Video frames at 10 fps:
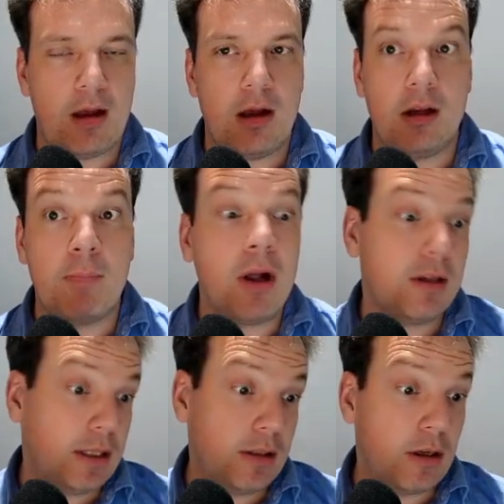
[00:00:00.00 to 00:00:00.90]

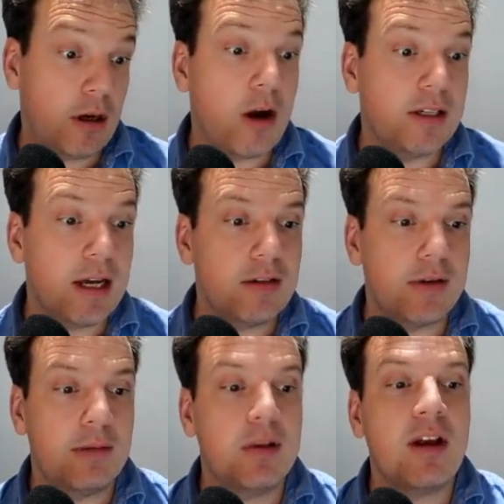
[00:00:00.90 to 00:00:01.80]
policies are
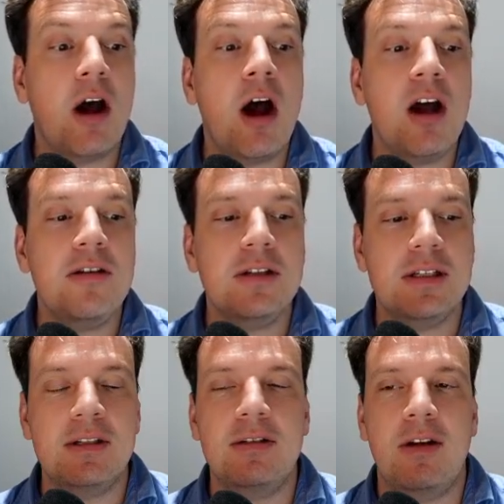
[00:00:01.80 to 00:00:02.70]
satisfied, but the author is
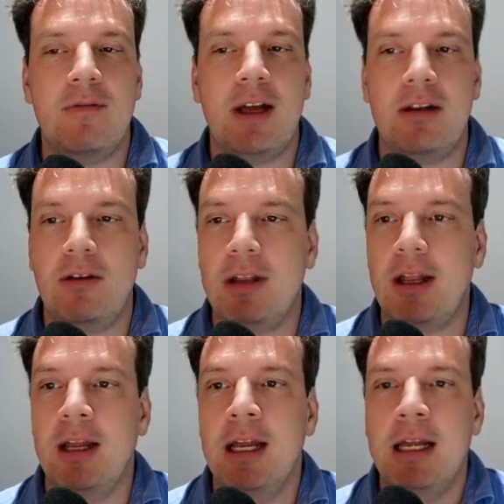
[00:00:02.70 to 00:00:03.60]
still not valid. Okay,
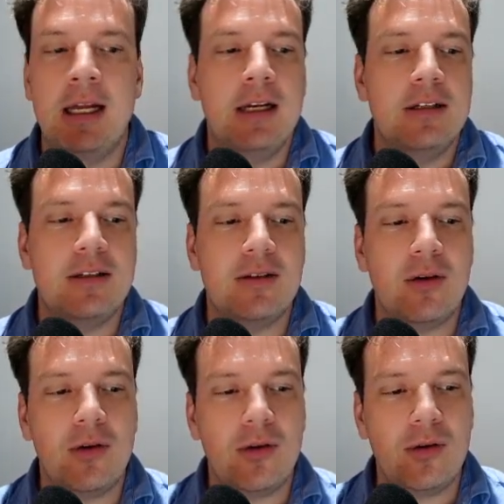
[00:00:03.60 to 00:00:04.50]

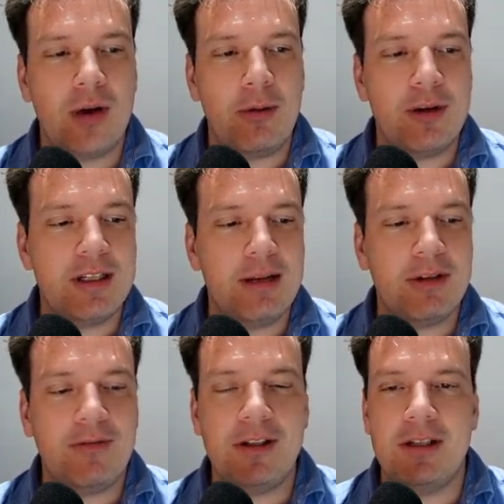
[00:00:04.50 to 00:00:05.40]
so I wasn't able
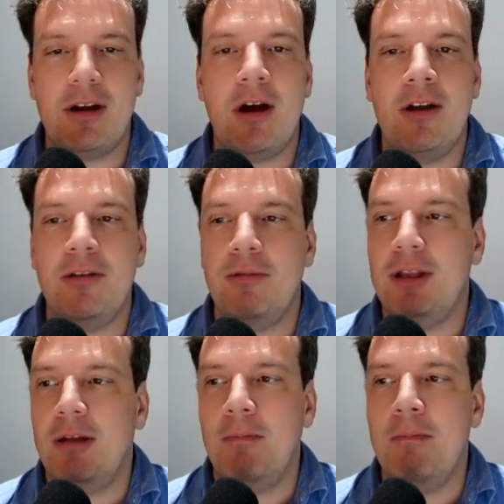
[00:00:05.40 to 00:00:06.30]
to fix the author with
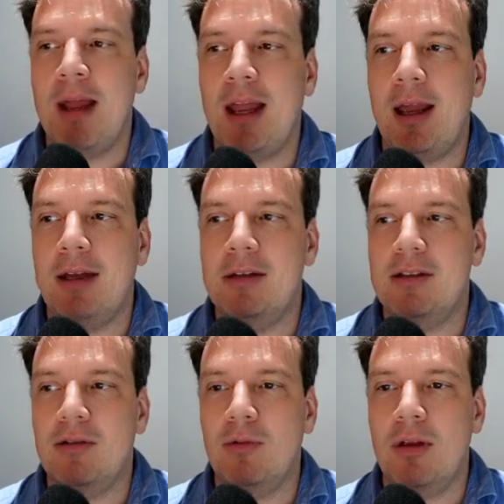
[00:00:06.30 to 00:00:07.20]
the amend.
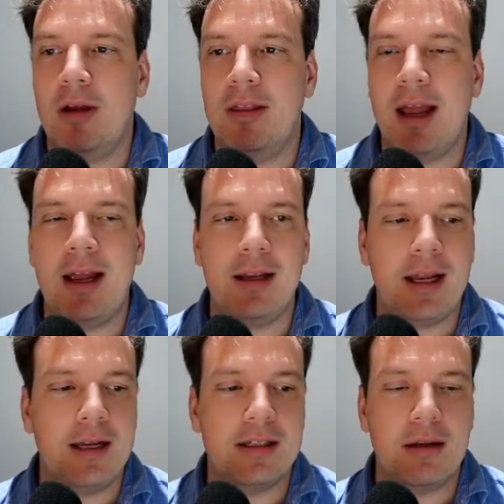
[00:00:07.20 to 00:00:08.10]
So on that case, I'm